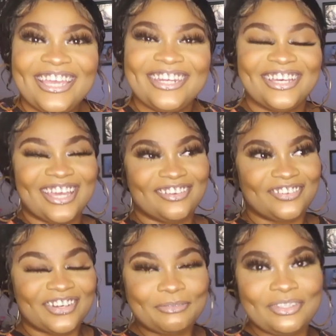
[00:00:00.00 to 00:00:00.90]
You know, y'all,
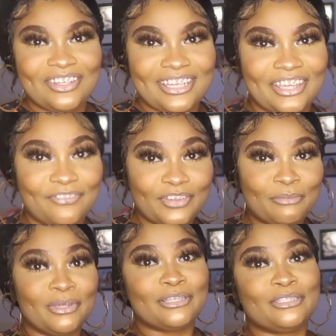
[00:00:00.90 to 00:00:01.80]
for real, I'm starting to get
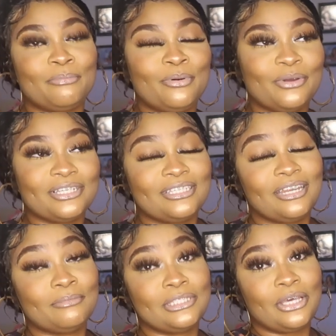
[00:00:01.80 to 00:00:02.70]
female supporters and
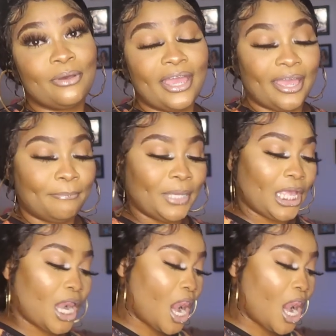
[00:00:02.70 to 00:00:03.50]
I'm so happy.